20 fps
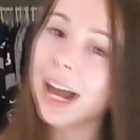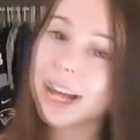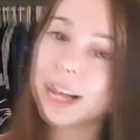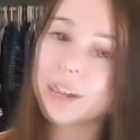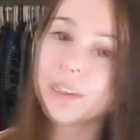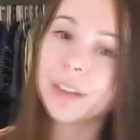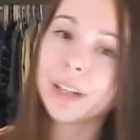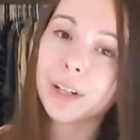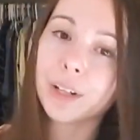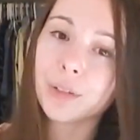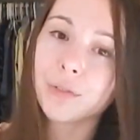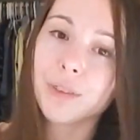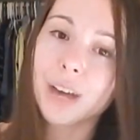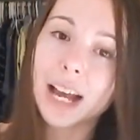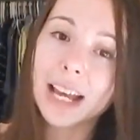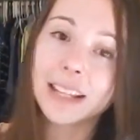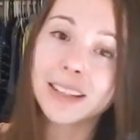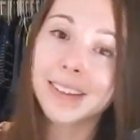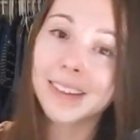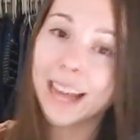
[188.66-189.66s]
I
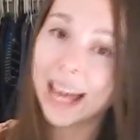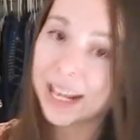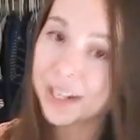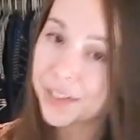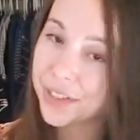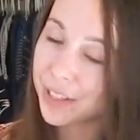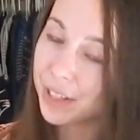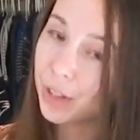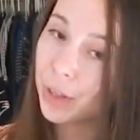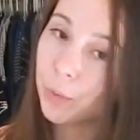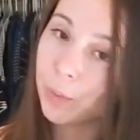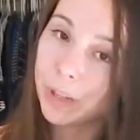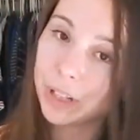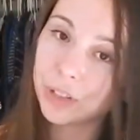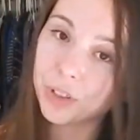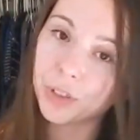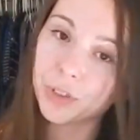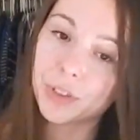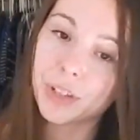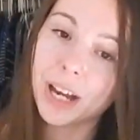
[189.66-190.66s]
clarify less in the
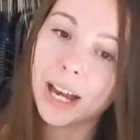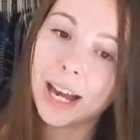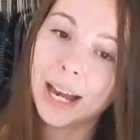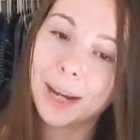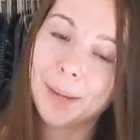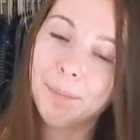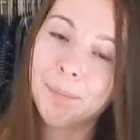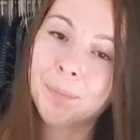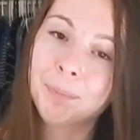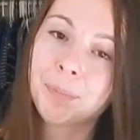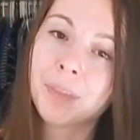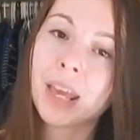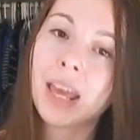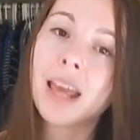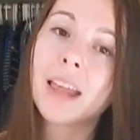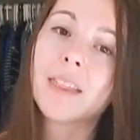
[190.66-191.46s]
winter time